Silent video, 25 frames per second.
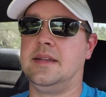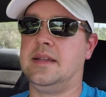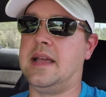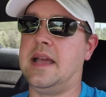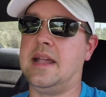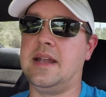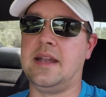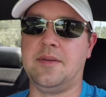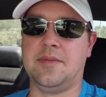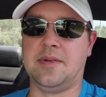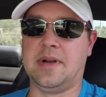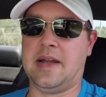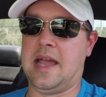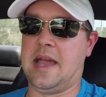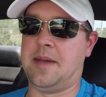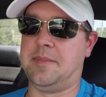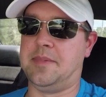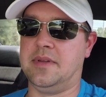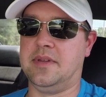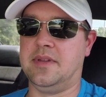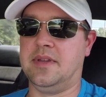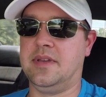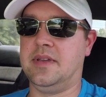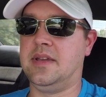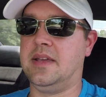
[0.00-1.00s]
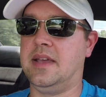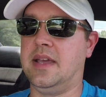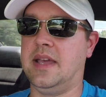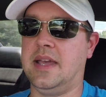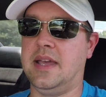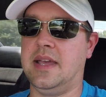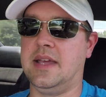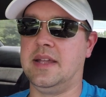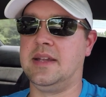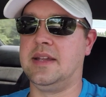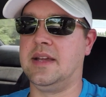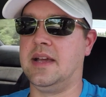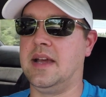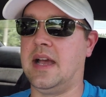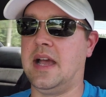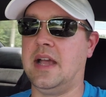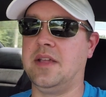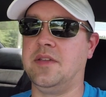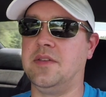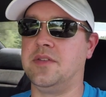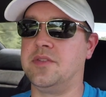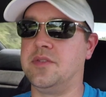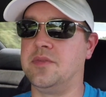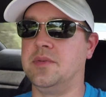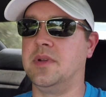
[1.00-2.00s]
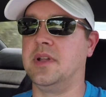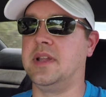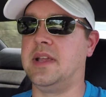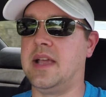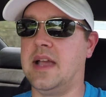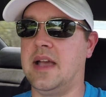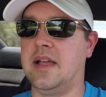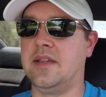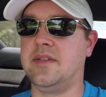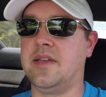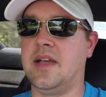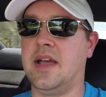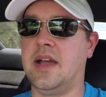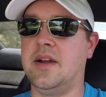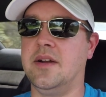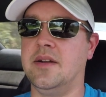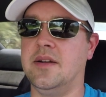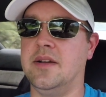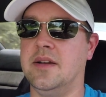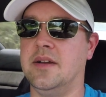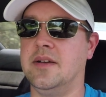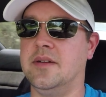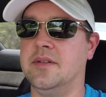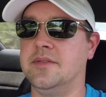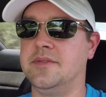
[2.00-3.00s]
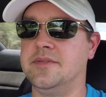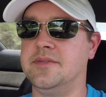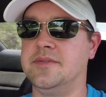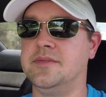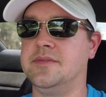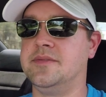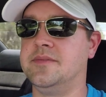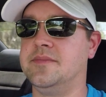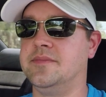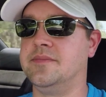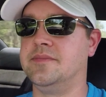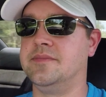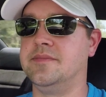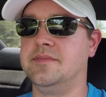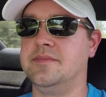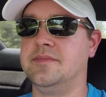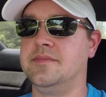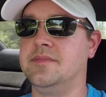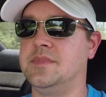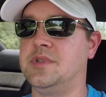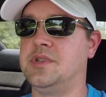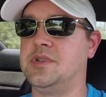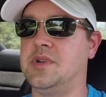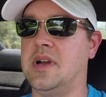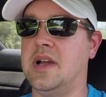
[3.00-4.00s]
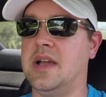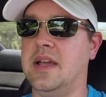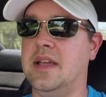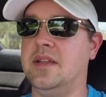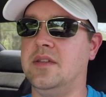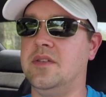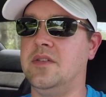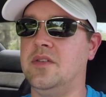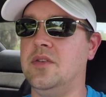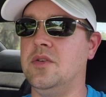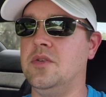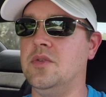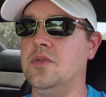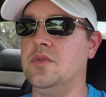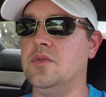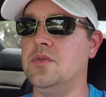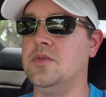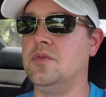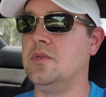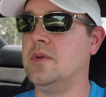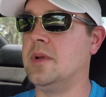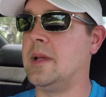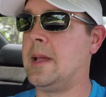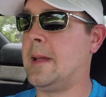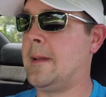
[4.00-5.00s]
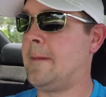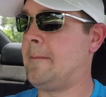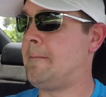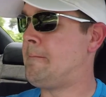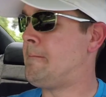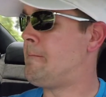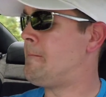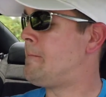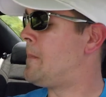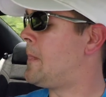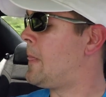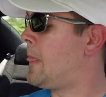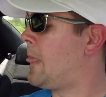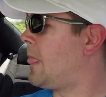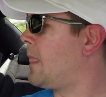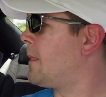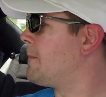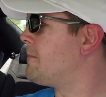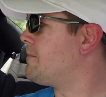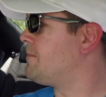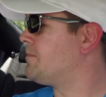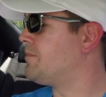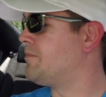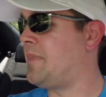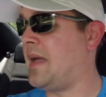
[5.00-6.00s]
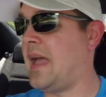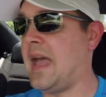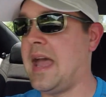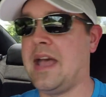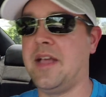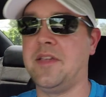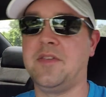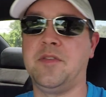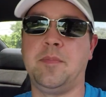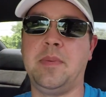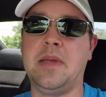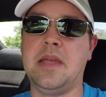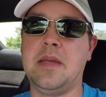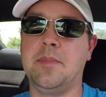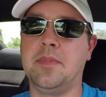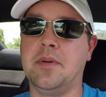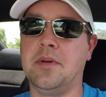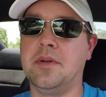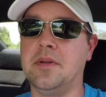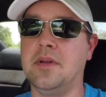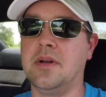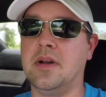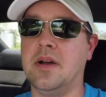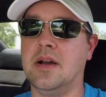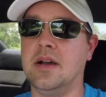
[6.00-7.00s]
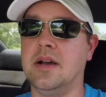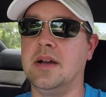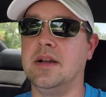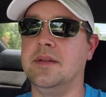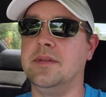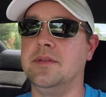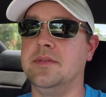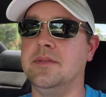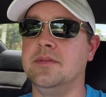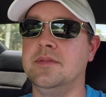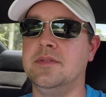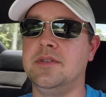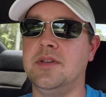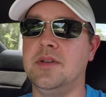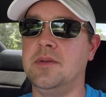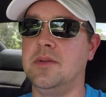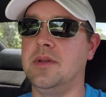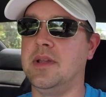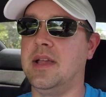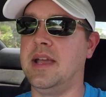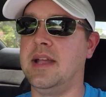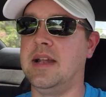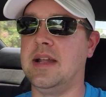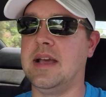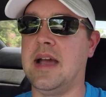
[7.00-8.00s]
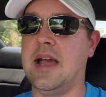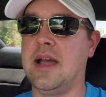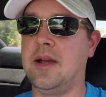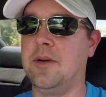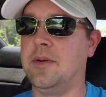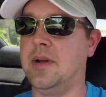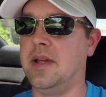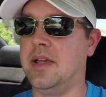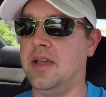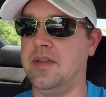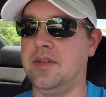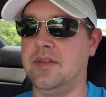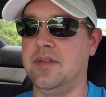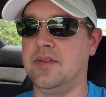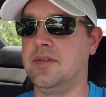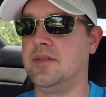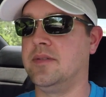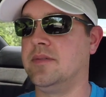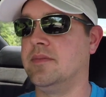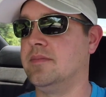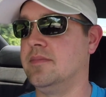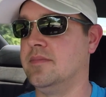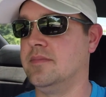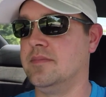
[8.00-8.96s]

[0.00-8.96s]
that never happened, and I just really got tired of trying to pass people on 2-lane highways